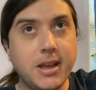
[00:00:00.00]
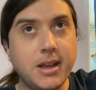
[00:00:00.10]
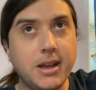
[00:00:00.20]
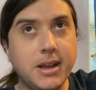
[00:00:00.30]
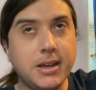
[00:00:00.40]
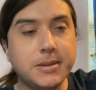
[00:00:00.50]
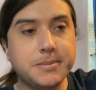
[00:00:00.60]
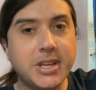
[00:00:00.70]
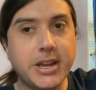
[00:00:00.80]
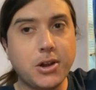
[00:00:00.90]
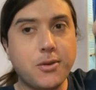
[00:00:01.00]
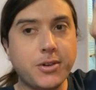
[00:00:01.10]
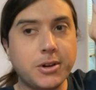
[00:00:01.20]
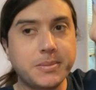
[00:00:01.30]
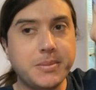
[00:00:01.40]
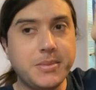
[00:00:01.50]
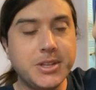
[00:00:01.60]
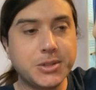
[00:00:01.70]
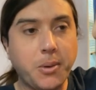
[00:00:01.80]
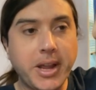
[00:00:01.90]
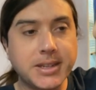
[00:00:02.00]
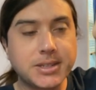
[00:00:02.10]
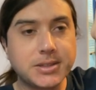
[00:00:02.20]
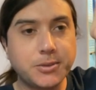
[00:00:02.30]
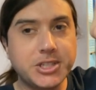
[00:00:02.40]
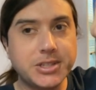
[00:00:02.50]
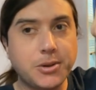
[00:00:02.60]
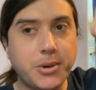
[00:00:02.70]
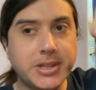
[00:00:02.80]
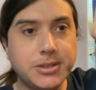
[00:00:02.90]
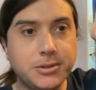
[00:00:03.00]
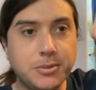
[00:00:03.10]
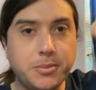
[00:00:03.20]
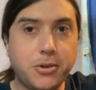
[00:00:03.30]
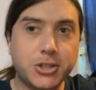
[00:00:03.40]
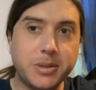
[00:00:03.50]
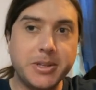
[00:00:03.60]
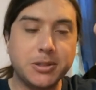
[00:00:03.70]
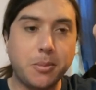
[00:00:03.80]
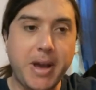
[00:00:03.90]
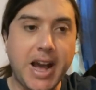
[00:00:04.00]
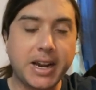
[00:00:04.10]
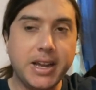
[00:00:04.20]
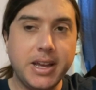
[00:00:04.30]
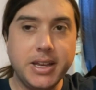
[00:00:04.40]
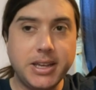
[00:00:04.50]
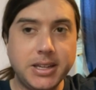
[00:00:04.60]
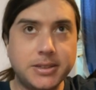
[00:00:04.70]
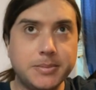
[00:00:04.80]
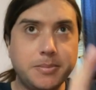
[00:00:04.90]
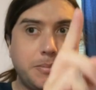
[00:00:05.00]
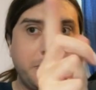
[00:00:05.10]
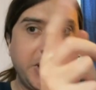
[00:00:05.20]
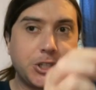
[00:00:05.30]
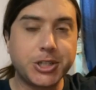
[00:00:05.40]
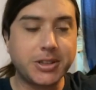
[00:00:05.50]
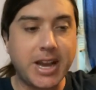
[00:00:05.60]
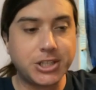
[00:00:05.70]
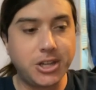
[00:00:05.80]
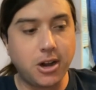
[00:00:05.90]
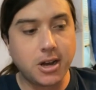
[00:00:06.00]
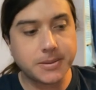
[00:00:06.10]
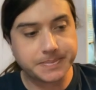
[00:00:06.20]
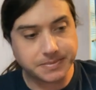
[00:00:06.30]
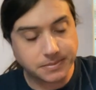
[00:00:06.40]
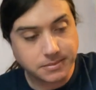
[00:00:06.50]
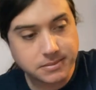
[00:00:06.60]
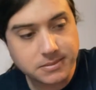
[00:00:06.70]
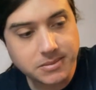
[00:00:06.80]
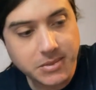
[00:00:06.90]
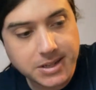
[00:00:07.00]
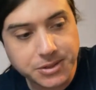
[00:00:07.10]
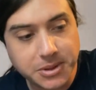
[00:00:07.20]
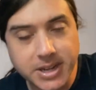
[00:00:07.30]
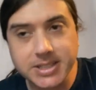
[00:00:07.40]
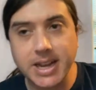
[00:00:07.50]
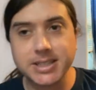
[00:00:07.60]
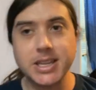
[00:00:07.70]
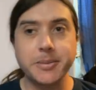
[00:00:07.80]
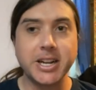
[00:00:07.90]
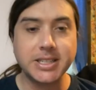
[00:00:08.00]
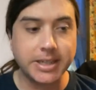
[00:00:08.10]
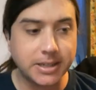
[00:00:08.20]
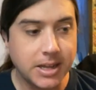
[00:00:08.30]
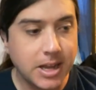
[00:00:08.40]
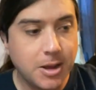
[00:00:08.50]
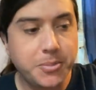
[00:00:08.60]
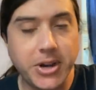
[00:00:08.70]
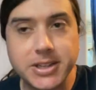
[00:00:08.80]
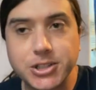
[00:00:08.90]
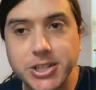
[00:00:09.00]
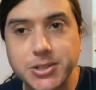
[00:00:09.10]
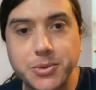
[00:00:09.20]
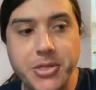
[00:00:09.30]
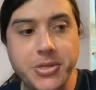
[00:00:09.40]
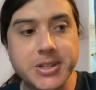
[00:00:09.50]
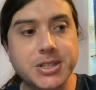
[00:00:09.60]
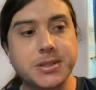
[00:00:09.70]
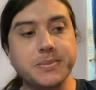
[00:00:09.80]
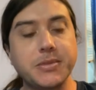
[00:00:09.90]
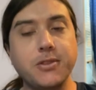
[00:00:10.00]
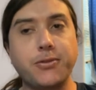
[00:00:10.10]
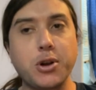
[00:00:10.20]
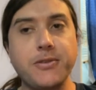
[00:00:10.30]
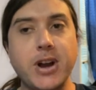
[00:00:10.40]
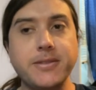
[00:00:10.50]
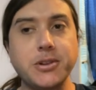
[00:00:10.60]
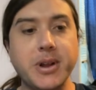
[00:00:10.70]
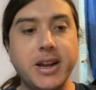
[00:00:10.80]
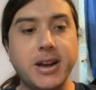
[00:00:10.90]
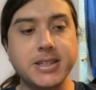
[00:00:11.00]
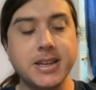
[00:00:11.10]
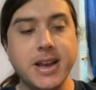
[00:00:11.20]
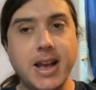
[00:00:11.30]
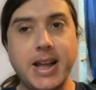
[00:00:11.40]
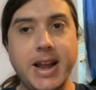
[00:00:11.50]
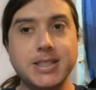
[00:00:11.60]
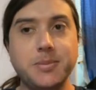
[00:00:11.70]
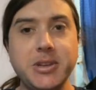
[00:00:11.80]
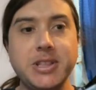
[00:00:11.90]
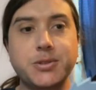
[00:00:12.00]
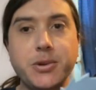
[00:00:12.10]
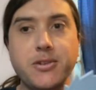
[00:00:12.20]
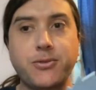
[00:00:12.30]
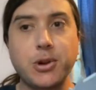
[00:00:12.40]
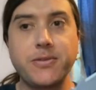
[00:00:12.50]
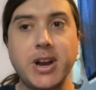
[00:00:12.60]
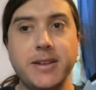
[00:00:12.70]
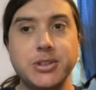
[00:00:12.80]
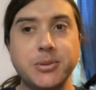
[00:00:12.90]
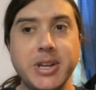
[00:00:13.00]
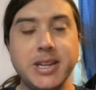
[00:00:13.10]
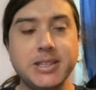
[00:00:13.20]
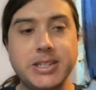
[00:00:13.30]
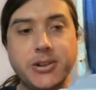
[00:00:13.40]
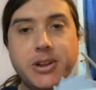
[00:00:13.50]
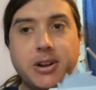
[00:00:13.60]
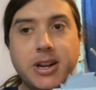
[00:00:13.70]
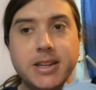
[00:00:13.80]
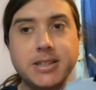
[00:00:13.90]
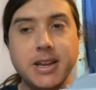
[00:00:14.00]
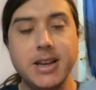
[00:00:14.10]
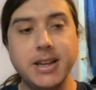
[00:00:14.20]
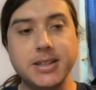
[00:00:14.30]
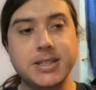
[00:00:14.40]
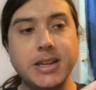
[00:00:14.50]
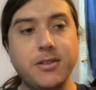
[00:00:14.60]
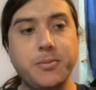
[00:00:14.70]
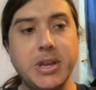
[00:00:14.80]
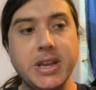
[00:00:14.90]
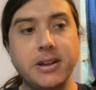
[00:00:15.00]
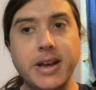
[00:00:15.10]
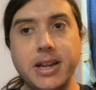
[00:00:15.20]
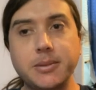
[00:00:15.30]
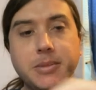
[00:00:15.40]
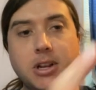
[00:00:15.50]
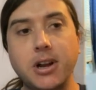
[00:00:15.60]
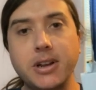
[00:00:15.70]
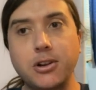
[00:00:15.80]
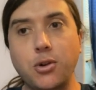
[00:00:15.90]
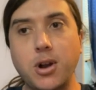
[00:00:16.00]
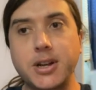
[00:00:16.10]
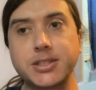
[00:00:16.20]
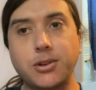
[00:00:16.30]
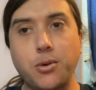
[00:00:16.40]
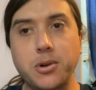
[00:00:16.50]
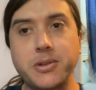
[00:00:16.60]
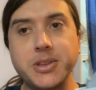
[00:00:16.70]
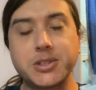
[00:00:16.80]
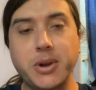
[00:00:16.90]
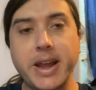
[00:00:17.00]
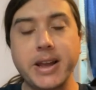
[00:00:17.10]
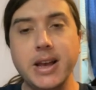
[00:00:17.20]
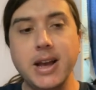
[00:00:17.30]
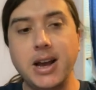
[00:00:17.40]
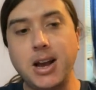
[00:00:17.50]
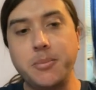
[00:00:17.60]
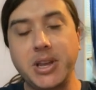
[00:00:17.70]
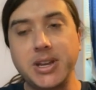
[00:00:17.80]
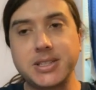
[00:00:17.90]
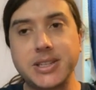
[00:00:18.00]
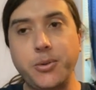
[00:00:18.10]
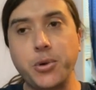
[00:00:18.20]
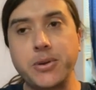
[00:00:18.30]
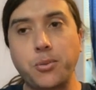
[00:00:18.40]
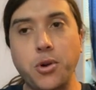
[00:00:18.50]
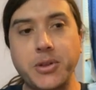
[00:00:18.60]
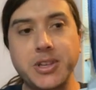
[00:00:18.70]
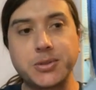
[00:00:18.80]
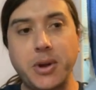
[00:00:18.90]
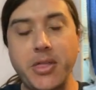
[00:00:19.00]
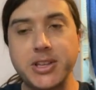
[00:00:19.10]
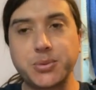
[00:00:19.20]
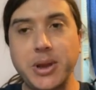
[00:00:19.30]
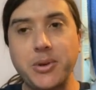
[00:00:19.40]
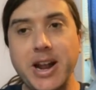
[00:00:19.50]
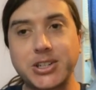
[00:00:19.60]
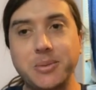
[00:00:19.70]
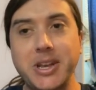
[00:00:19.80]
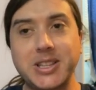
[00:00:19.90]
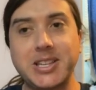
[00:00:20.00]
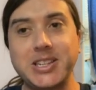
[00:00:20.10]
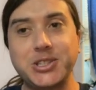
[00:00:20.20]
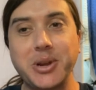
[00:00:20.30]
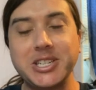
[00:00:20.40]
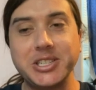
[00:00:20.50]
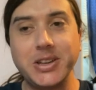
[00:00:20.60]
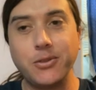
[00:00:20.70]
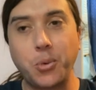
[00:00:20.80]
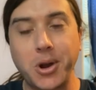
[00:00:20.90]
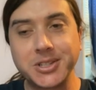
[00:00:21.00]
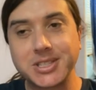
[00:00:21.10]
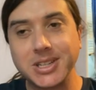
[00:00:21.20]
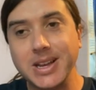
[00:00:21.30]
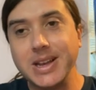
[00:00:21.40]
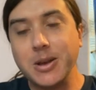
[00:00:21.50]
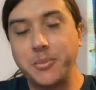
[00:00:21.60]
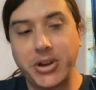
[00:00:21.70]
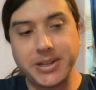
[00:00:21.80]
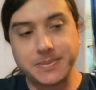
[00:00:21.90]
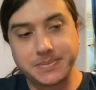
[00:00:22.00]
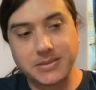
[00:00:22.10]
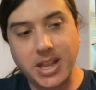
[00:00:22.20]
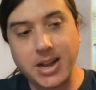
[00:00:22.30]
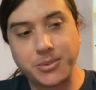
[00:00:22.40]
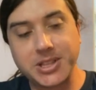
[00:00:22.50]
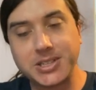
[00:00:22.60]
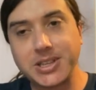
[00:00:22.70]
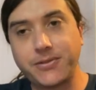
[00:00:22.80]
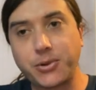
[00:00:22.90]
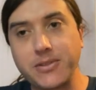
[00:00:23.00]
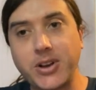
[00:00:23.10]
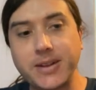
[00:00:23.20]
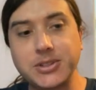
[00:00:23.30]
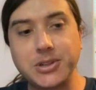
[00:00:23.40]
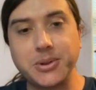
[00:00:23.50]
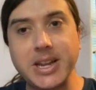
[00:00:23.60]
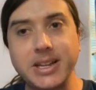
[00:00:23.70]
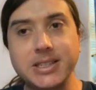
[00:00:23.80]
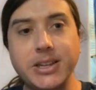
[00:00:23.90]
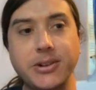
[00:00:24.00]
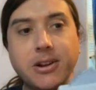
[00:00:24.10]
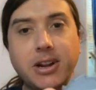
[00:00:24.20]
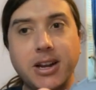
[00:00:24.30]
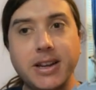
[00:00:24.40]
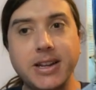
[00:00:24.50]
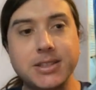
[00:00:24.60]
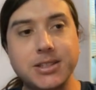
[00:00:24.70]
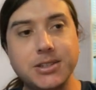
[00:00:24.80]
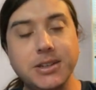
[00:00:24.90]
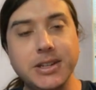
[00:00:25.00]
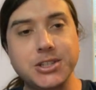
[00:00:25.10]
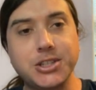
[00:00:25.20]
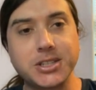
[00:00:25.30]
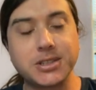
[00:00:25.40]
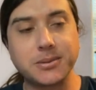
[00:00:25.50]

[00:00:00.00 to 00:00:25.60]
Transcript: uh, kick over this way, ways, which is going to push the missile back in pitch slash yaw. So the exact same idea, but just with this 45 degree cut. And it has to be this weird 45 degree interior cut instead of being like cut across the corner this way um, because it wouldn't work this way. This way would actually make the situation even worse. But uh, with this 45 degree interior cut, it's it's just the